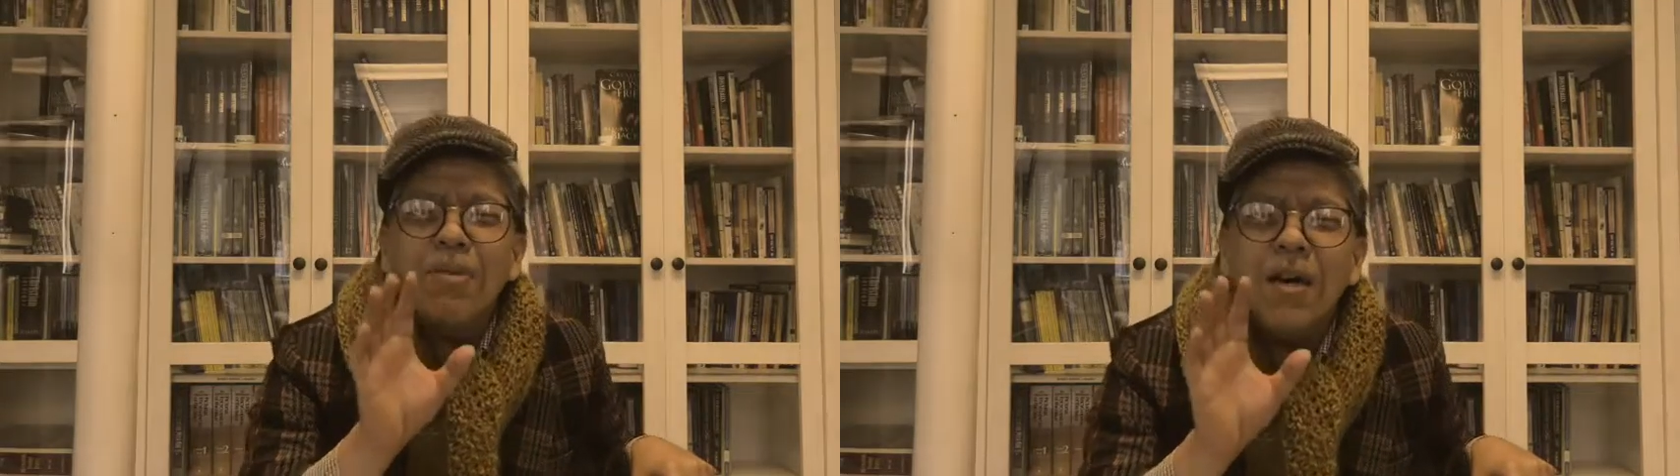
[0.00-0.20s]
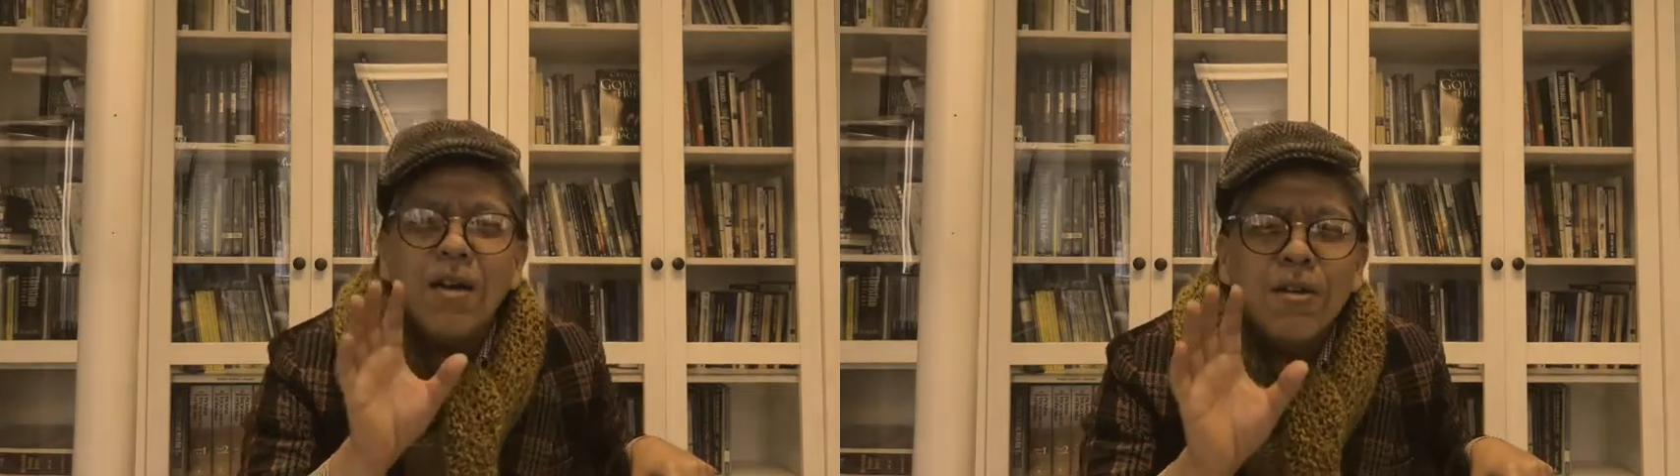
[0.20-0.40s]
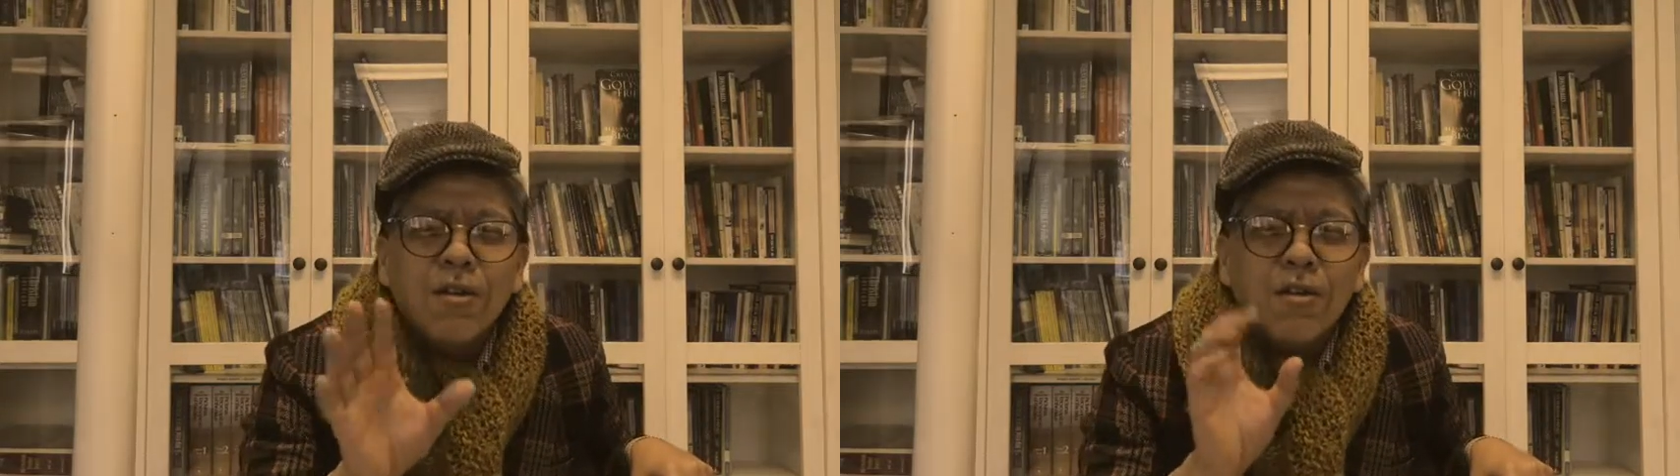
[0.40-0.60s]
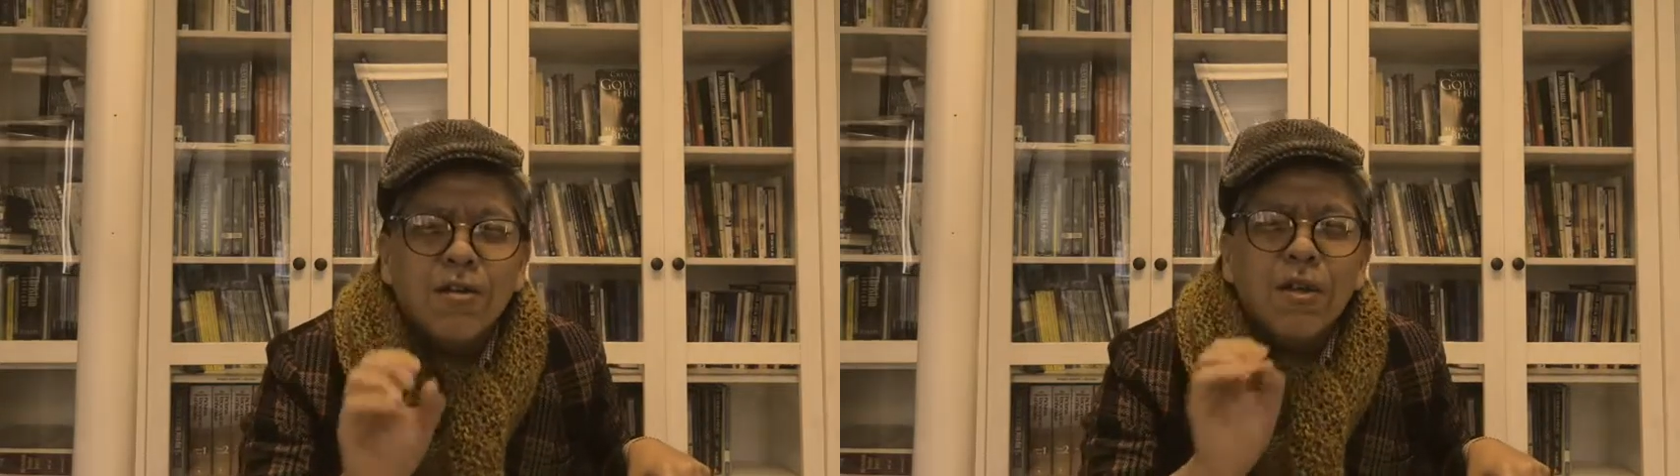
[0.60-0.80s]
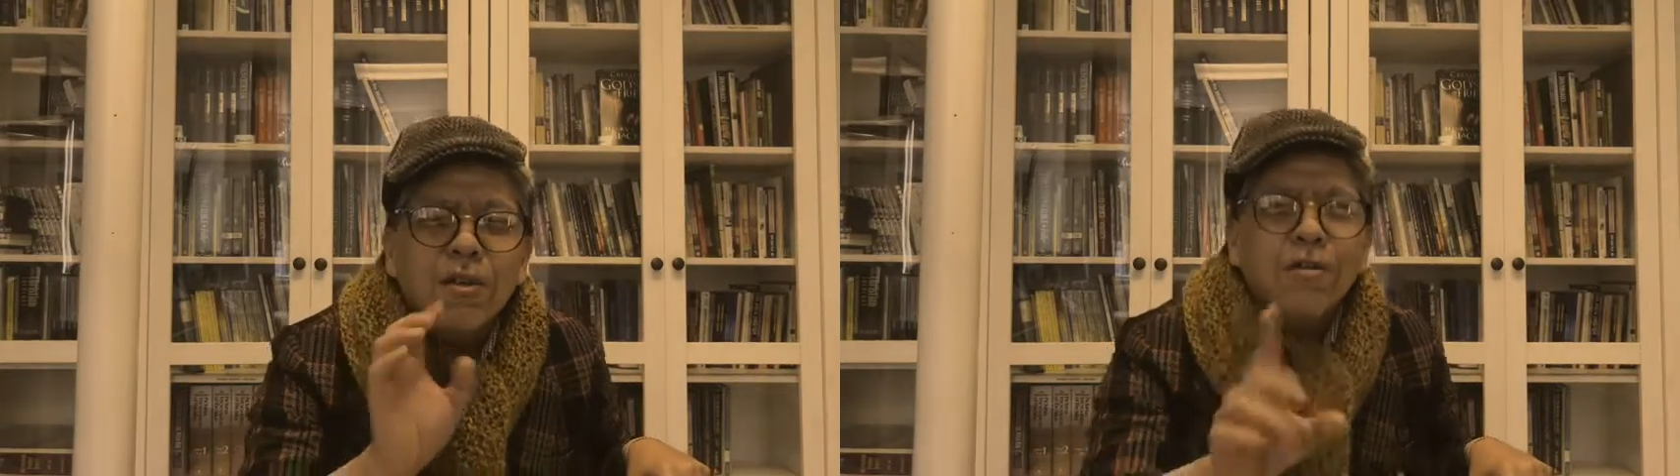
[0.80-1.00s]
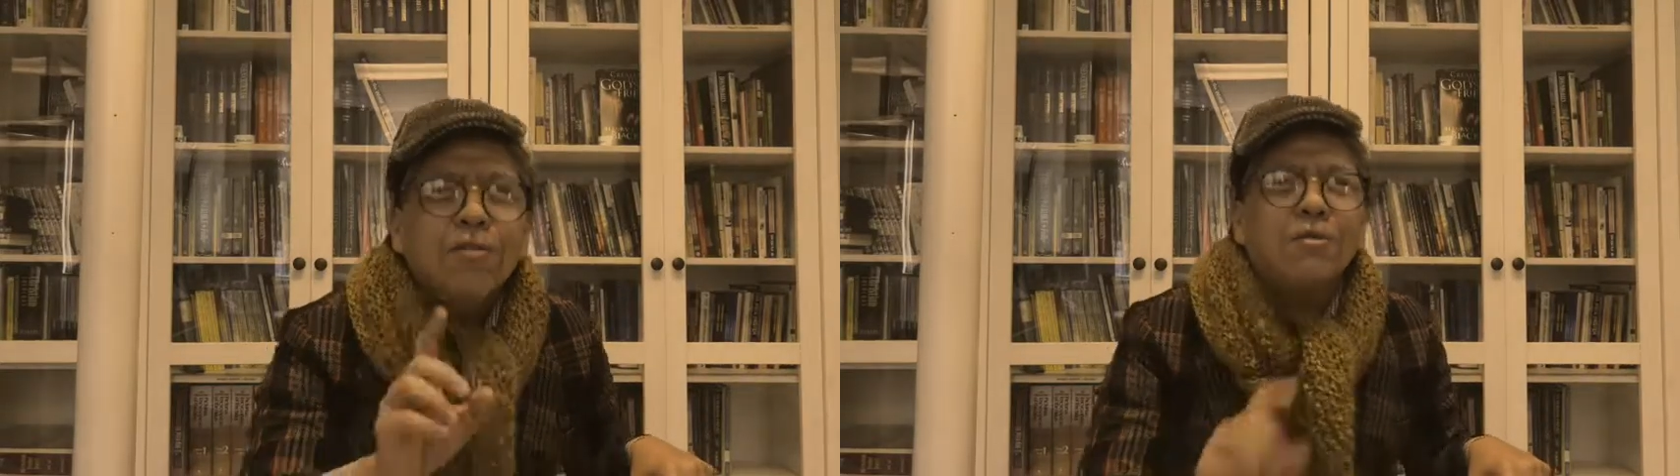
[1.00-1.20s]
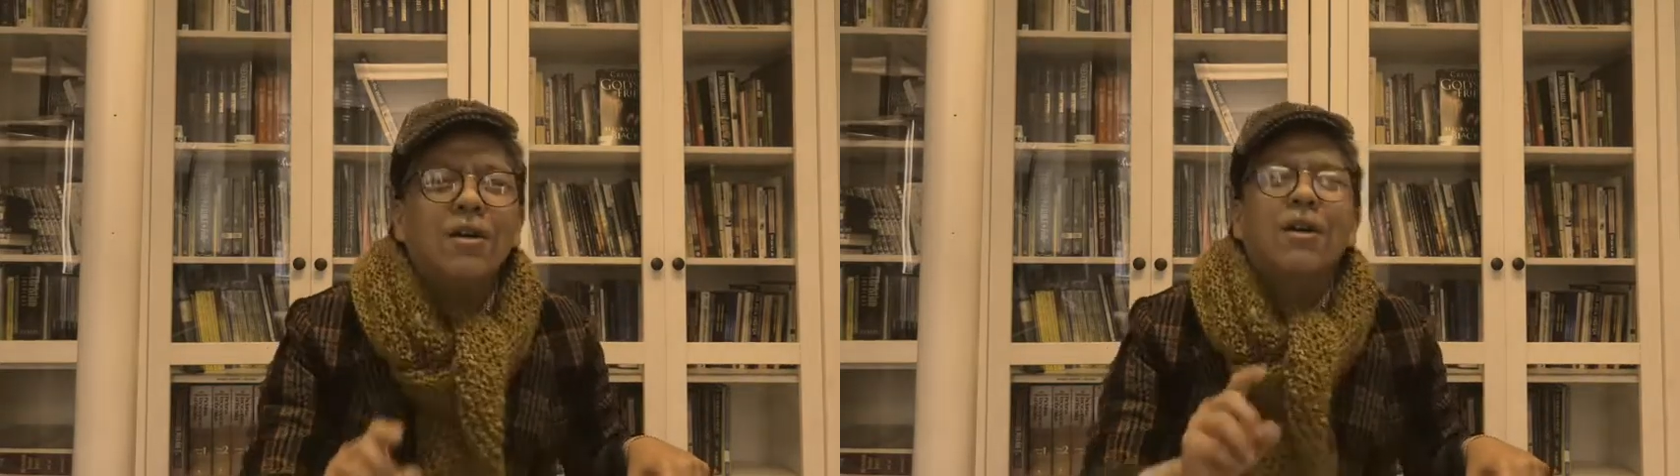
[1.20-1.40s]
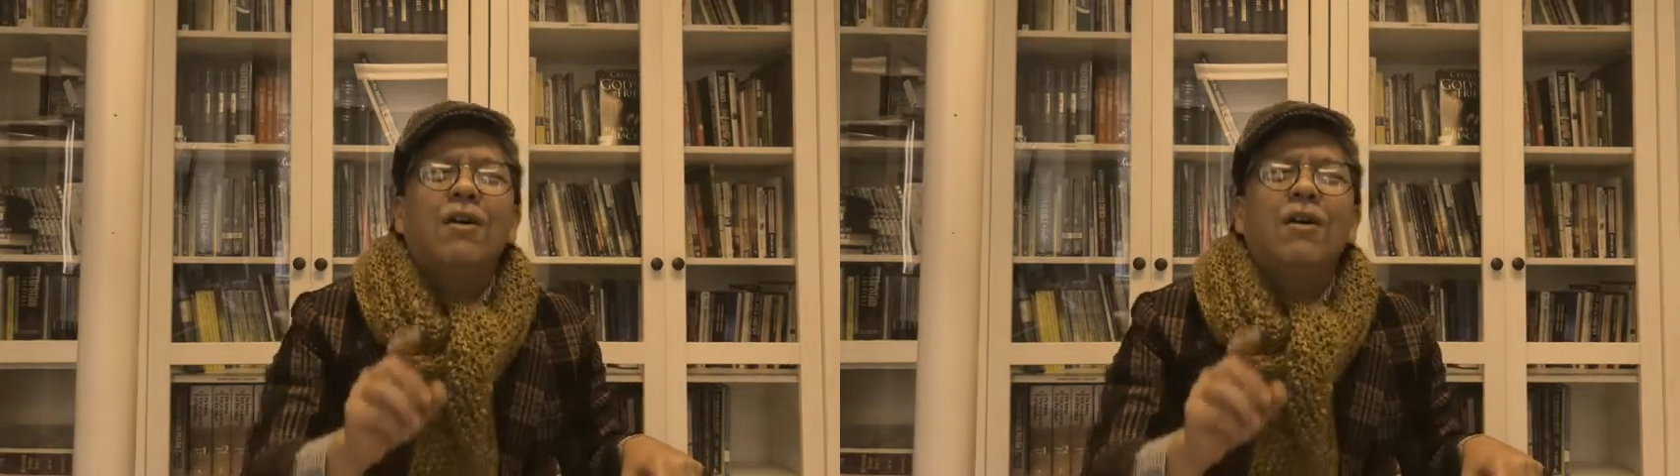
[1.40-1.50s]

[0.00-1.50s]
puzzle clue